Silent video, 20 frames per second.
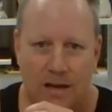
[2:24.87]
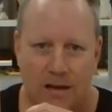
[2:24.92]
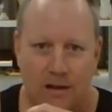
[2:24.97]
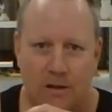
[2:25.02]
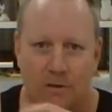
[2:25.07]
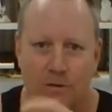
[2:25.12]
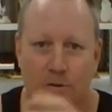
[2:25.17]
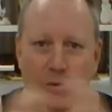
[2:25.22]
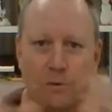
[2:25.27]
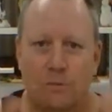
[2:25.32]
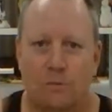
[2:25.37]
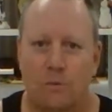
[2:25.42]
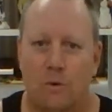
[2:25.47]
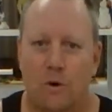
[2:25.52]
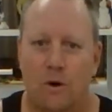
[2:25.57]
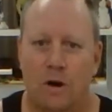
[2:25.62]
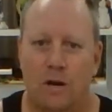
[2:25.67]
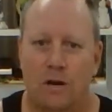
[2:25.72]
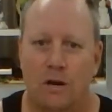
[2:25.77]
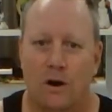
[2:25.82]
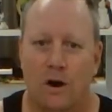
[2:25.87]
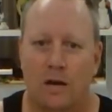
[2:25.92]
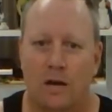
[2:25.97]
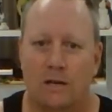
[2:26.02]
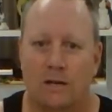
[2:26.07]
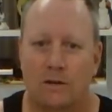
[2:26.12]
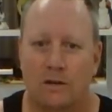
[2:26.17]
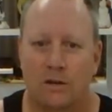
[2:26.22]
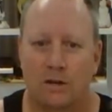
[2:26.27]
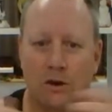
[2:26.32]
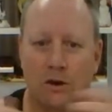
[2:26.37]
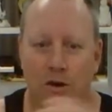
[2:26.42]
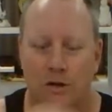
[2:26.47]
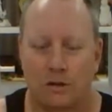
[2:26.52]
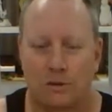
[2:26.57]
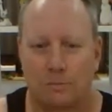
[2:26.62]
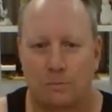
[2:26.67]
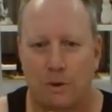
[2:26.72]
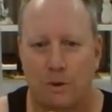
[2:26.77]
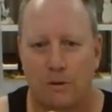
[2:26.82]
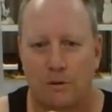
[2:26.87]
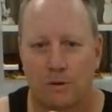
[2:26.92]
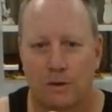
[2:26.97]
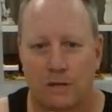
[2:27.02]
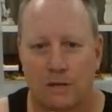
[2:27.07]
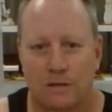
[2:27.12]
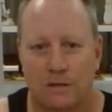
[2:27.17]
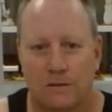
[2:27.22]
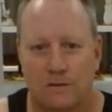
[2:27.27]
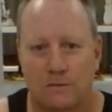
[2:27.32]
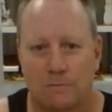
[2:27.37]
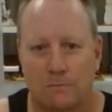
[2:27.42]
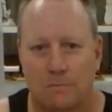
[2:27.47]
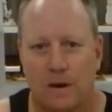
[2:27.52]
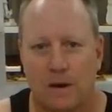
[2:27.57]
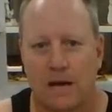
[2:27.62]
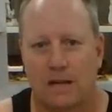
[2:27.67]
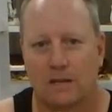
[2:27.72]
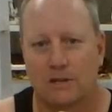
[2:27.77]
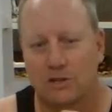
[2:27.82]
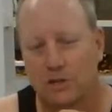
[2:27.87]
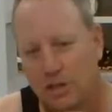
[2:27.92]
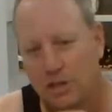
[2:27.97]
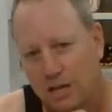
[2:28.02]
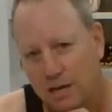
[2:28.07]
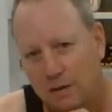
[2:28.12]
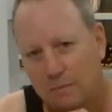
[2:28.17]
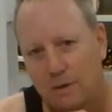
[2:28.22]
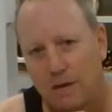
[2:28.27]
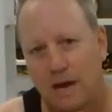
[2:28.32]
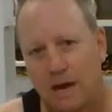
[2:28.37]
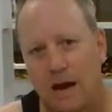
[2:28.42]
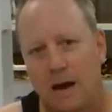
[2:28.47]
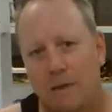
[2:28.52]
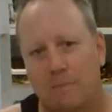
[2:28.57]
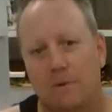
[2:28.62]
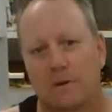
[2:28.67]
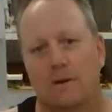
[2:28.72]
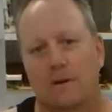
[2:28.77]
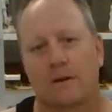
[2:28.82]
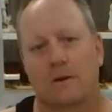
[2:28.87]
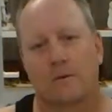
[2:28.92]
I thought, why not? You guys will probably cheer me up.